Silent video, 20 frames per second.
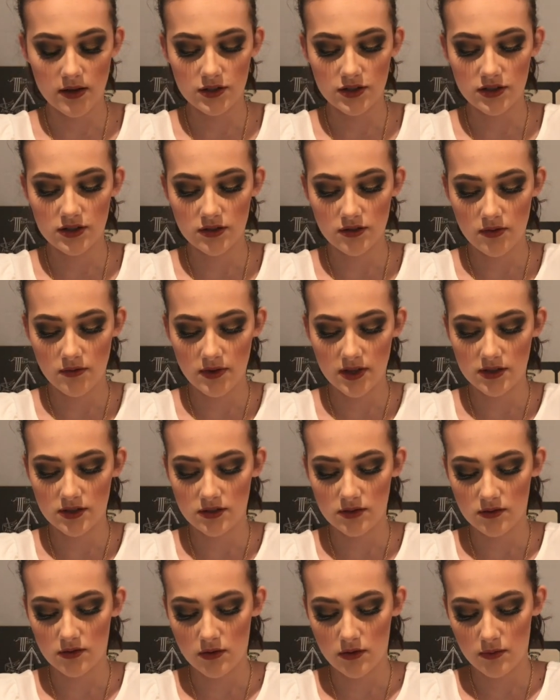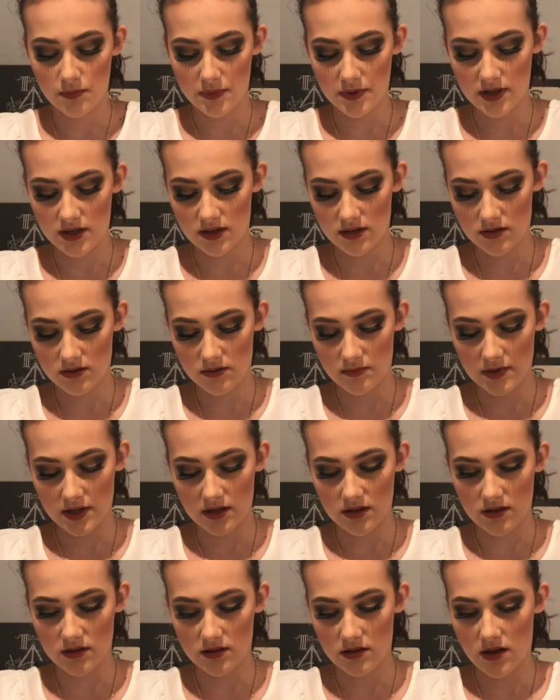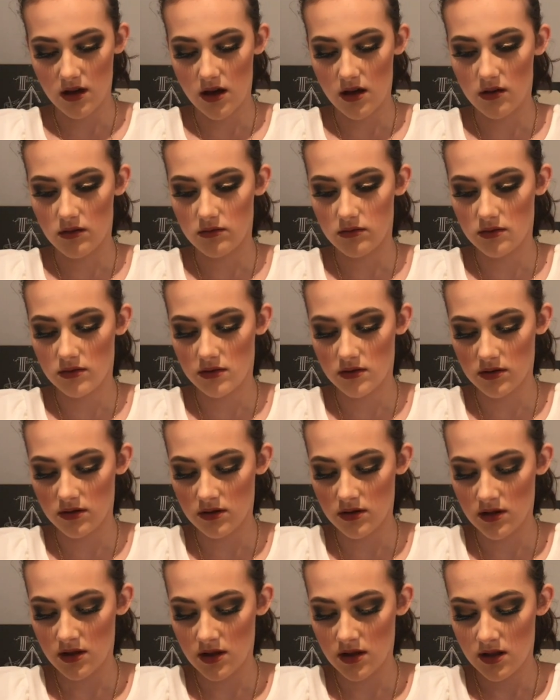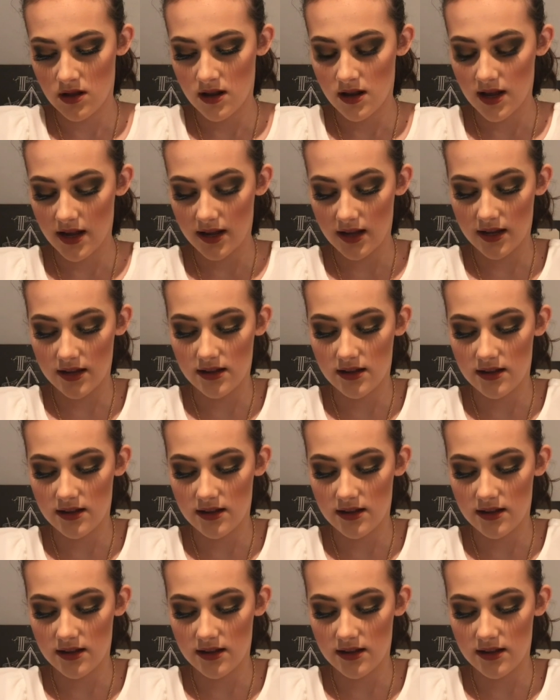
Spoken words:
just going to open. Oh my god, oh, right.